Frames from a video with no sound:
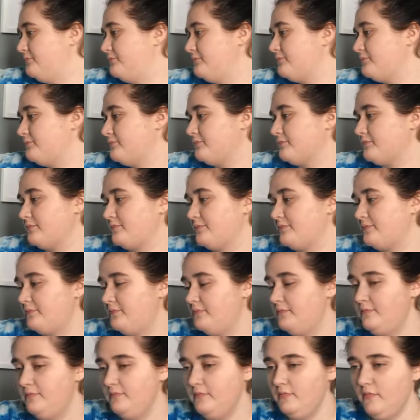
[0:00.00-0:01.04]

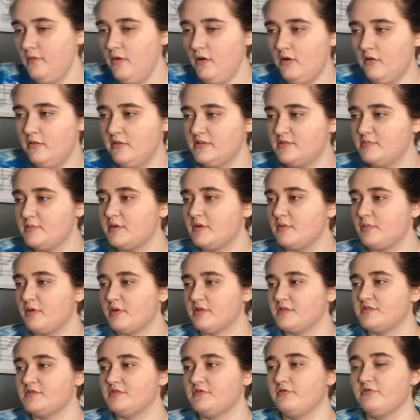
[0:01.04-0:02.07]
Boop. Always been a
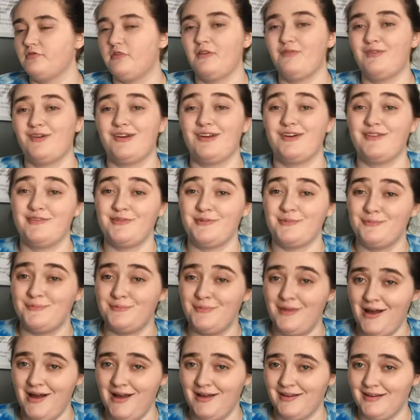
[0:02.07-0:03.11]
personal favorite of
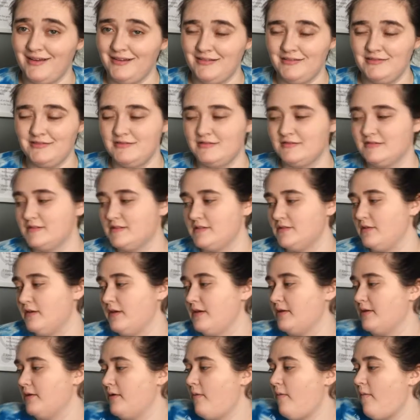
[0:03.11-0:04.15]
mine. So
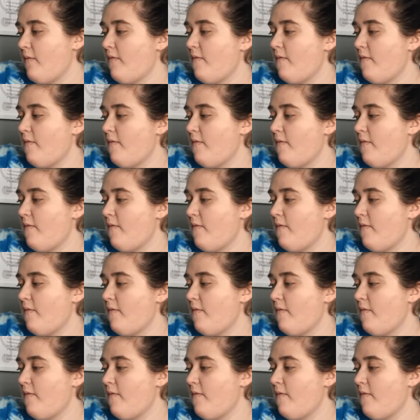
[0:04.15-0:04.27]
yeah.